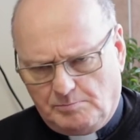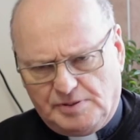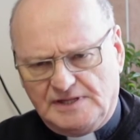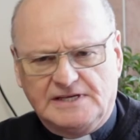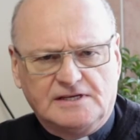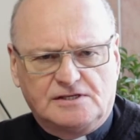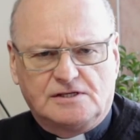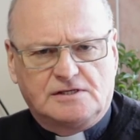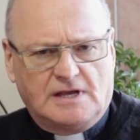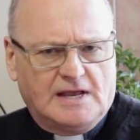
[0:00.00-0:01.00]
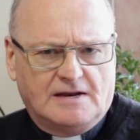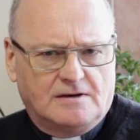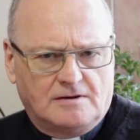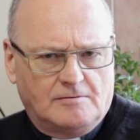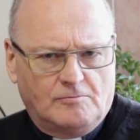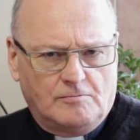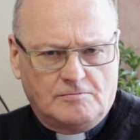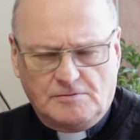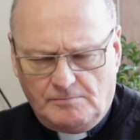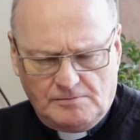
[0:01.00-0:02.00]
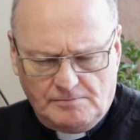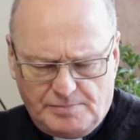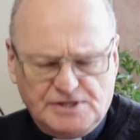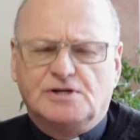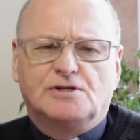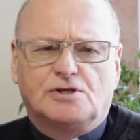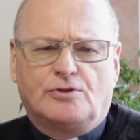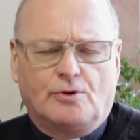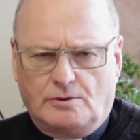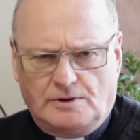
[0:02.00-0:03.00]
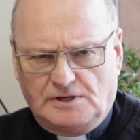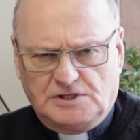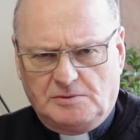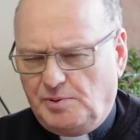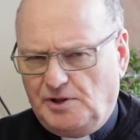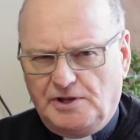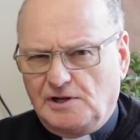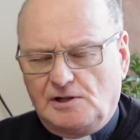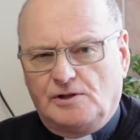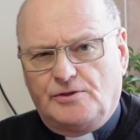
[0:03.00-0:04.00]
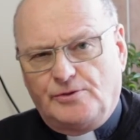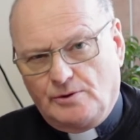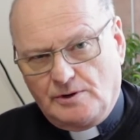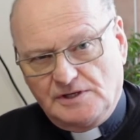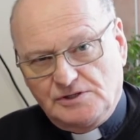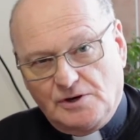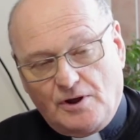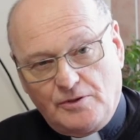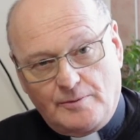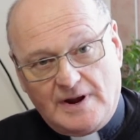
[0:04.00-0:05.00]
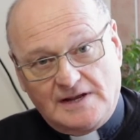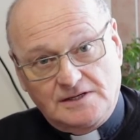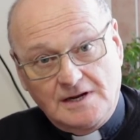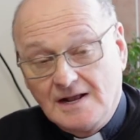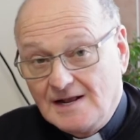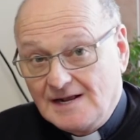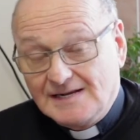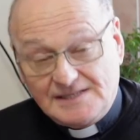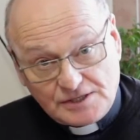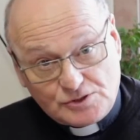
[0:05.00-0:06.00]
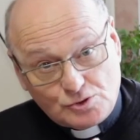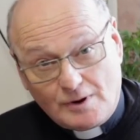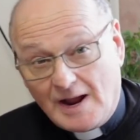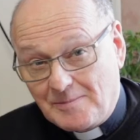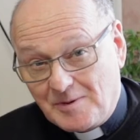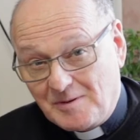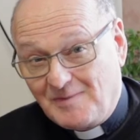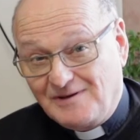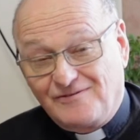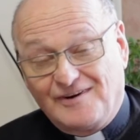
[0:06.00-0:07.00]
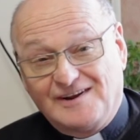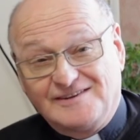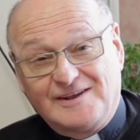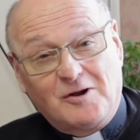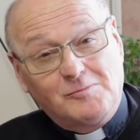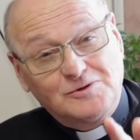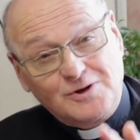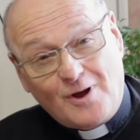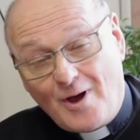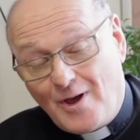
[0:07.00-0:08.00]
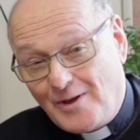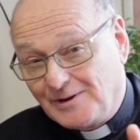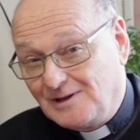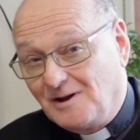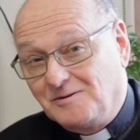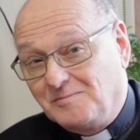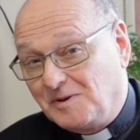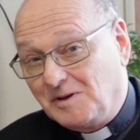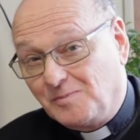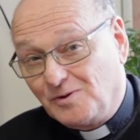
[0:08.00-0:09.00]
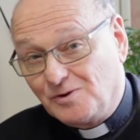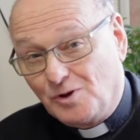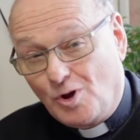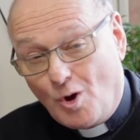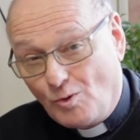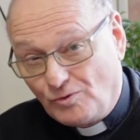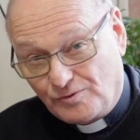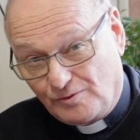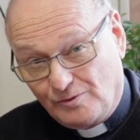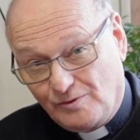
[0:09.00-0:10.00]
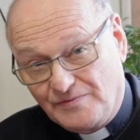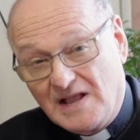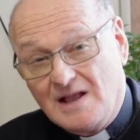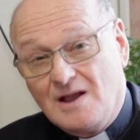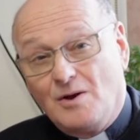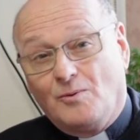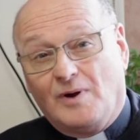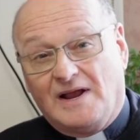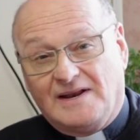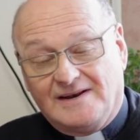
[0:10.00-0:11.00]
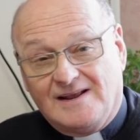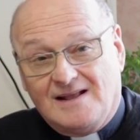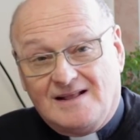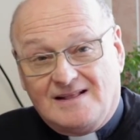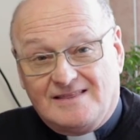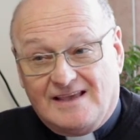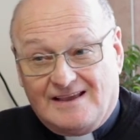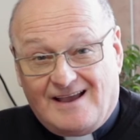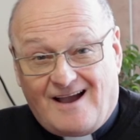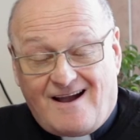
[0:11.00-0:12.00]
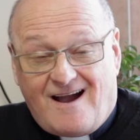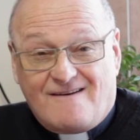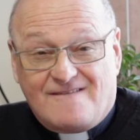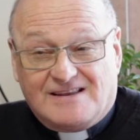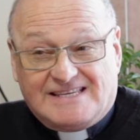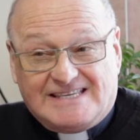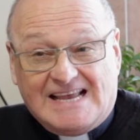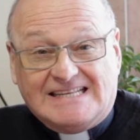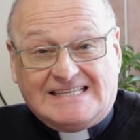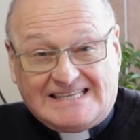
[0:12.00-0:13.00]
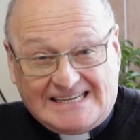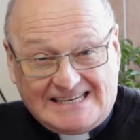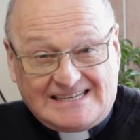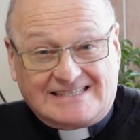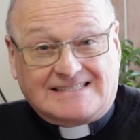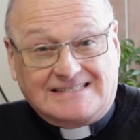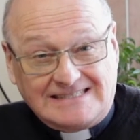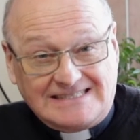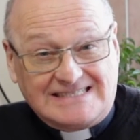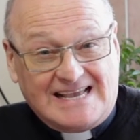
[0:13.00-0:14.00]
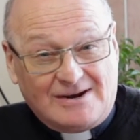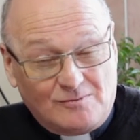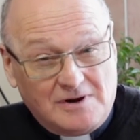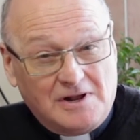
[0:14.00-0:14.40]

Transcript: police and business authorities and political authorities and all the rest. It's a trap, my friends, that almost all young people go through when they are sensing that